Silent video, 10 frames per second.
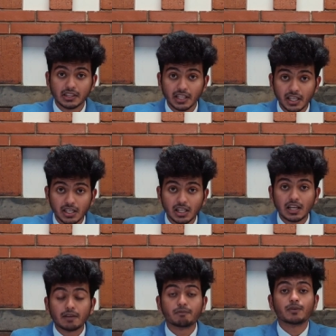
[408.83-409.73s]
then
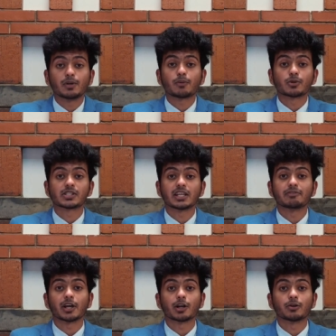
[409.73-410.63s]
we would have
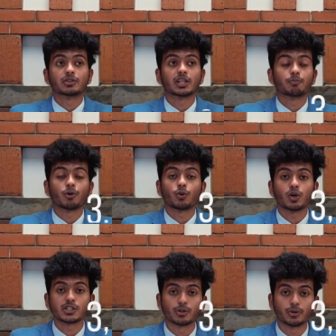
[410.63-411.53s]
received around three point
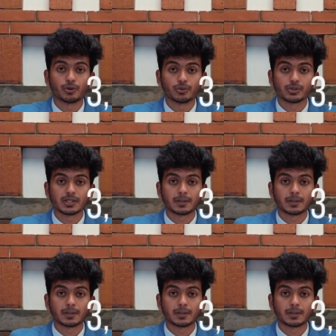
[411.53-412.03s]
one zero crores.